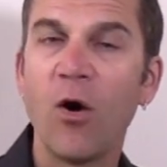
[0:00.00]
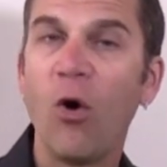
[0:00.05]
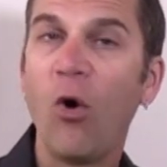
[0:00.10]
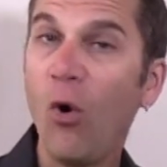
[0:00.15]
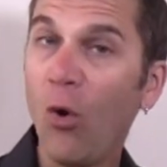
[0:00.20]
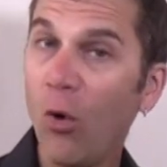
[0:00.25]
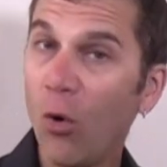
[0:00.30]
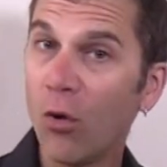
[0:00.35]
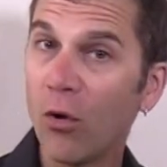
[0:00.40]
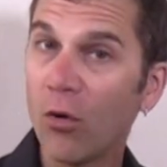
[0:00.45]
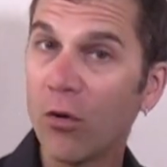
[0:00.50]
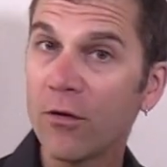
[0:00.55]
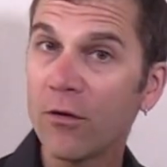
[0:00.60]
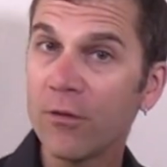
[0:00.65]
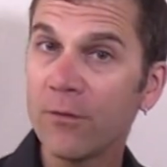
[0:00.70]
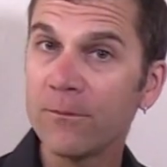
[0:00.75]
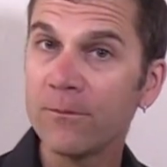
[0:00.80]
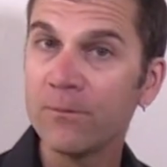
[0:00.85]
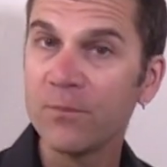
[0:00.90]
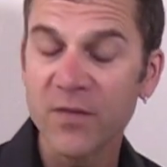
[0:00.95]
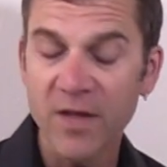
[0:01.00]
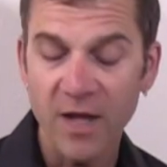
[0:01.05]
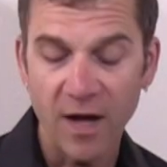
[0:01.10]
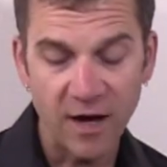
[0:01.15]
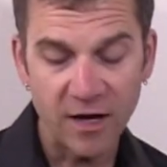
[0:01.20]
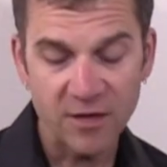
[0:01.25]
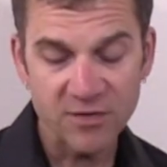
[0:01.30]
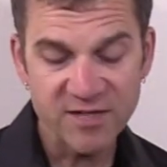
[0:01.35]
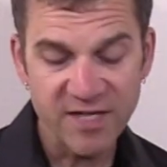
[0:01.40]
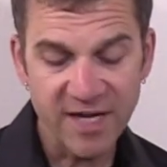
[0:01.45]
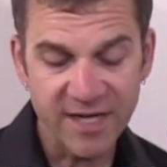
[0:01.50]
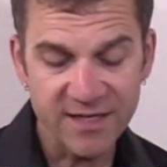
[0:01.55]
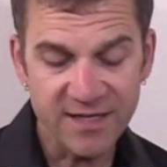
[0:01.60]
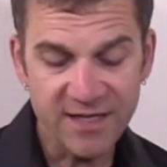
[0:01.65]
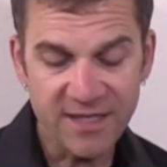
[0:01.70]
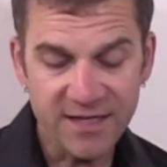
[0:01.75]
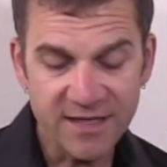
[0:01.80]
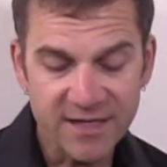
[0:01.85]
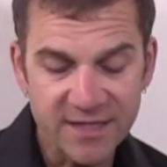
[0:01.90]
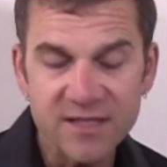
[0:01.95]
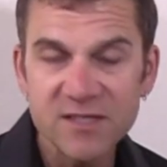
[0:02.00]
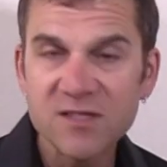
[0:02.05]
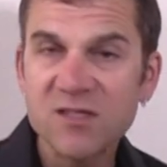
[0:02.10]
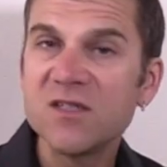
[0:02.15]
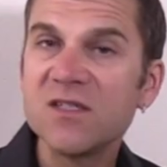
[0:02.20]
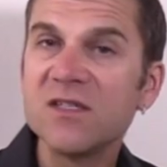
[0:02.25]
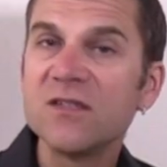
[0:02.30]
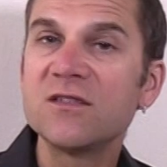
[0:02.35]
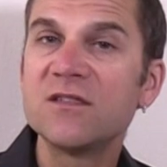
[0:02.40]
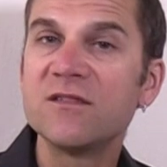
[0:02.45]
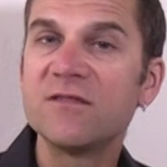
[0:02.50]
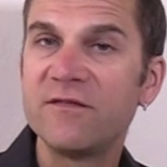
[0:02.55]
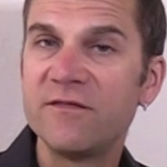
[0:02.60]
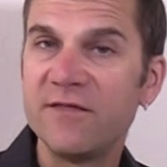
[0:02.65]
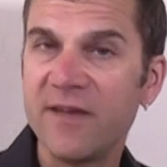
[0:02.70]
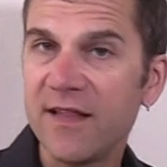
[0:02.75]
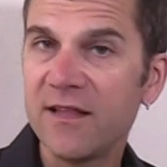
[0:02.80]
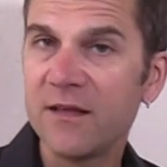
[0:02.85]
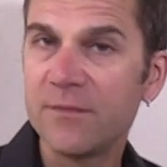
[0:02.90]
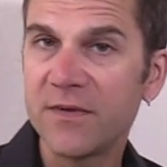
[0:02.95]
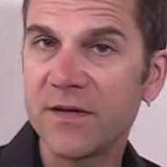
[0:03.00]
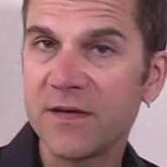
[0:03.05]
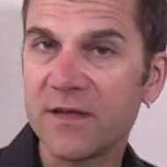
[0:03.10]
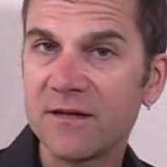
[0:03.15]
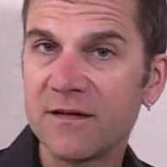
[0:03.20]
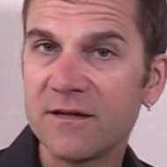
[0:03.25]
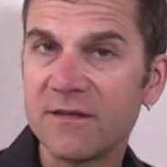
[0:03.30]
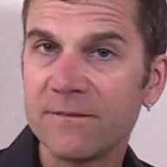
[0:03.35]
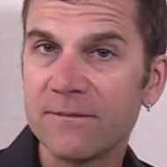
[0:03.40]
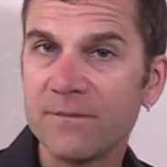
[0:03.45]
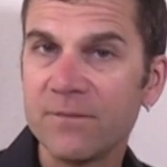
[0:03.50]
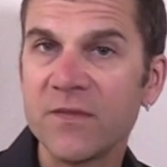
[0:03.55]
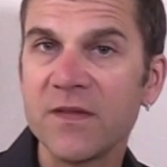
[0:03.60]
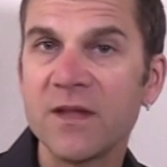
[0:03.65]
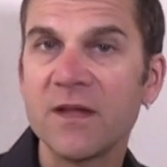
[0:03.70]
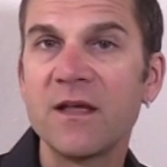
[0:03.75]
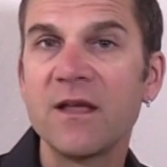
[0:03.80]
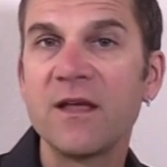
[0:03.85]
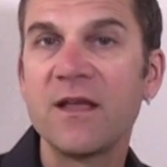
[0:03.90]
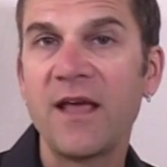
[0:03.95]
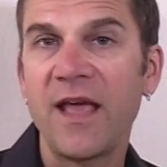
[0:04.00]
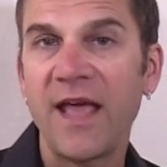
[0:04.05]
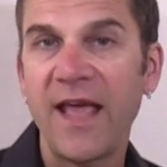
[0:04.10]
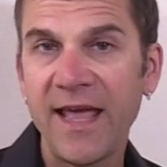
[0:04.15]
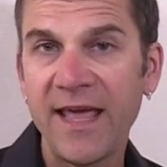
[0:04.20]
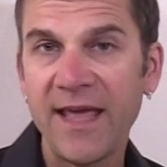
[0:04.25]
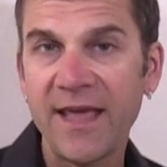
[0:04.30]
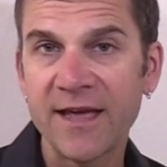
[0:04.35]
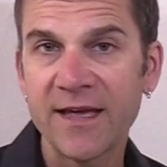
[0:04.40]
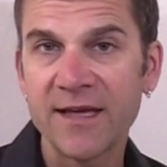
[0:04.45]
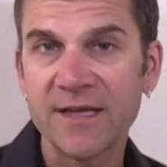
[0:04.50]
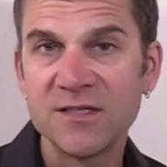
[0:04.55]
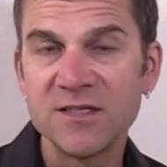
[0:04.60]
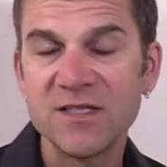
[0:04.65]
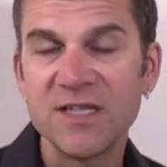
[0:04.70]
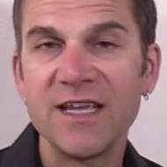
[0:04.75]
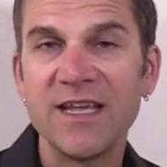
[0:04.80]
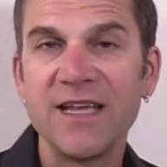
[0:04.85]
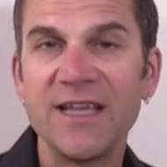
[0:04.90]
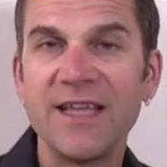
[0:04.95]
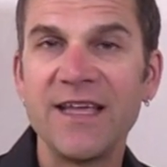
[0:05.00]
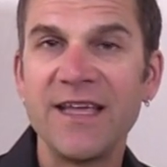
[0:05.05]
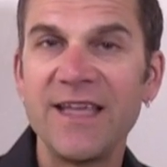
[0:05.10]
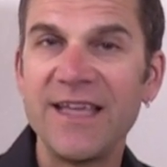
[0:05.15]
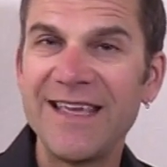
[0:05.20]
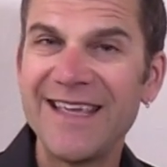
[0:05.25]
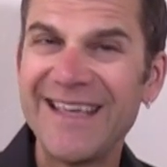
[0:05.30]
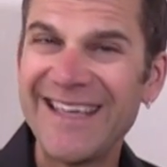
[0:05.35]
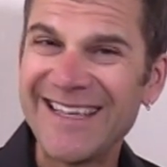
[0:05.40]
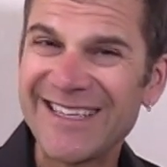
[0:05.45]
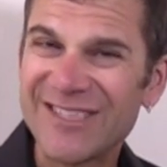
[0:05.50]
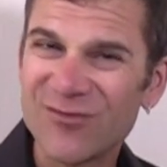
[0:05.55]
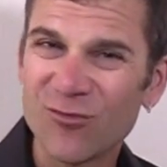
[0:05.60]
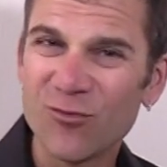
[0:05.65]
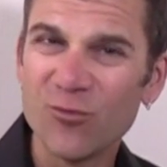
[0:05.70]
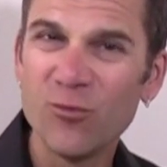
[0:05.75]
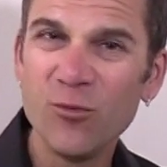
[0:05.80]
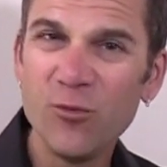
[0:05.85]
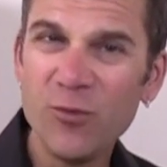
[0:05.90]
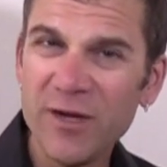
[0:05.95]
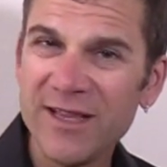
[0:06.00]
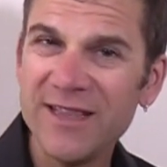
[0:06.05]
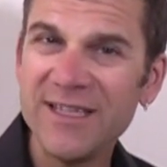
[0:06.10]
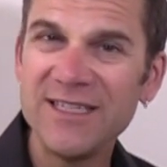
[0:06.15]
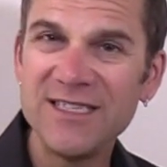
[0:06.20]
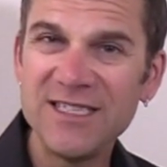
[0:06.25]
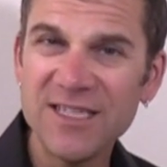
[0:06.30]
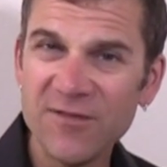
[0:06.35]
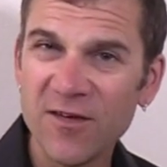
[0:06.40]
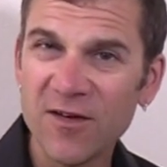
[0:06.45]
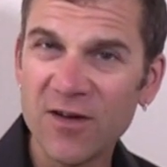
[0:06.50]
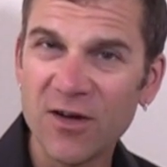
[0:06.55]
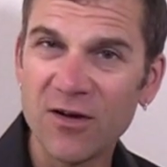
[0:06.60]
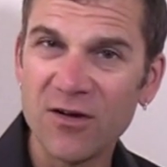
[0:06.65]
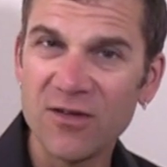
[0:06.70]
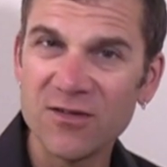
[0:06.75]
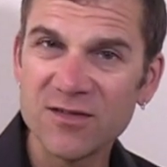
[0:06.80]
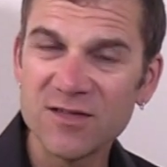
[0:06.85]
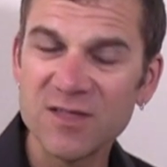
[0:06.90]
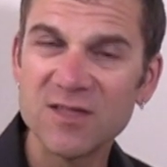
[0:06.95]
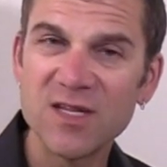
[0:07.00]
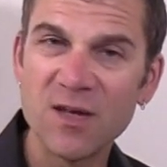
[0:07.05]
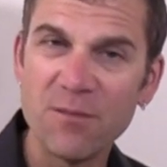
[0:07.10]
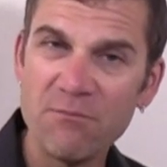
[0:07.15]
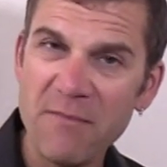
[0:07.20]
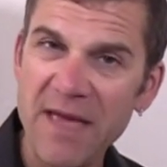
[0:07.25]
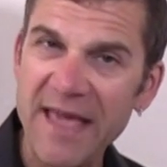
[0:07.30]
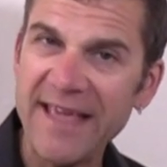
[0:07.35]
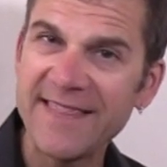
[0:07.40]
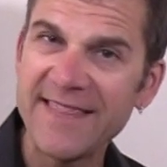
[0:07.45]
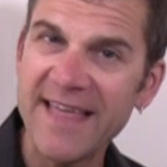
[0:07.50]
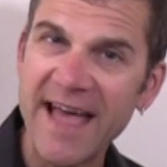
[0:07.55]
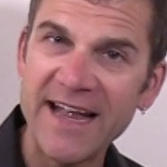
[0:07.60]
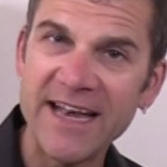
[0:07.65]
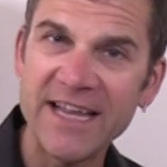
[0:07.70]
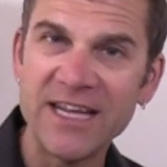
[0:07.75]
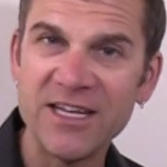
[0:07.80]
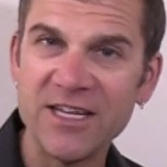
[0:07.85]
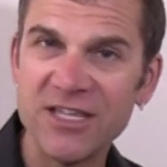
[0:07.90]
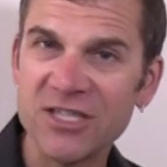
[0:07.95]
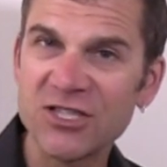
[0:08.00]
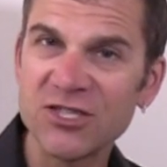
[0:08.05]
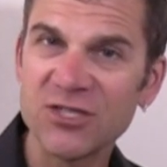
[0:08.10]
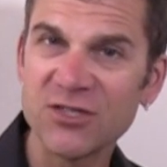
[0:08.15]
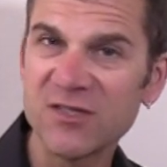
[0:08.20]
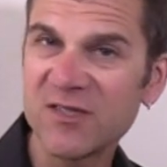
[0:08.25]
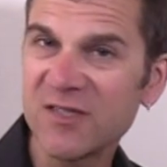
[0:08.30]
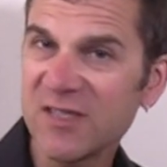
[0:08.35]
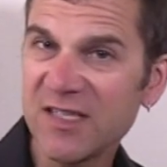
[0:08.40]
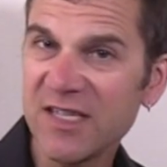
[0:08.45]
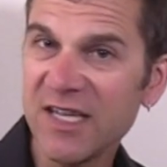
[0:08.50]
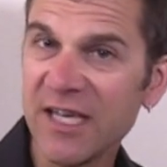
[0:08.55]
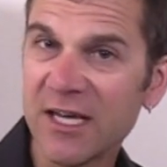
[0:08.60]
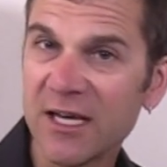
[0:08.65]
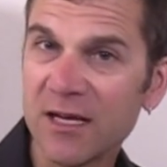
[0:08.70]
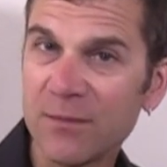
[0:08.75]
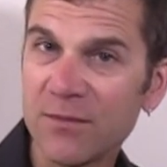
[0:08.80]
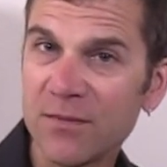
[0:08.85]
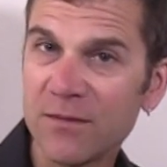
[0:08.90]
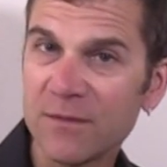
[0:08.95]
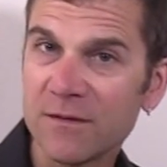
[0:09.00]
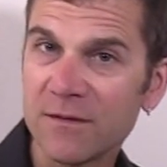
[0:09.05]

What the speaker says: Or our technique is still developing, and it's really difficult to make that initial skip